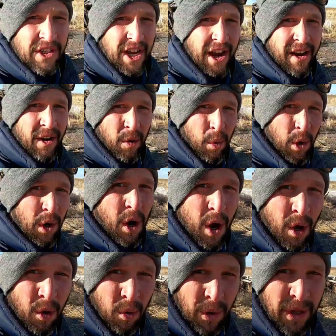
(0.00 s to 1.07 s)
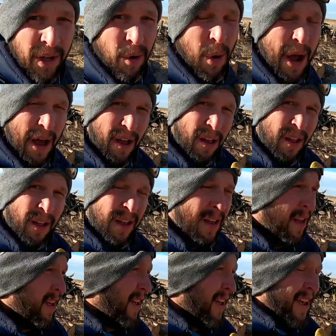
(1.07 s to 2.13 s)
this tire to work really well,
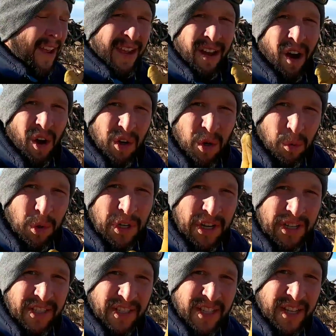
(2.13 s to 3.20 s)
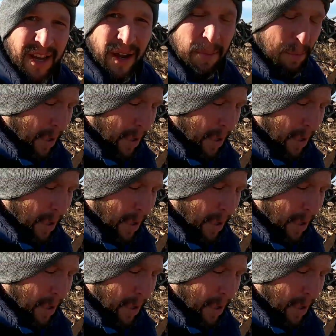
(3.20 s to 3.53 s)
all your wood needs to stay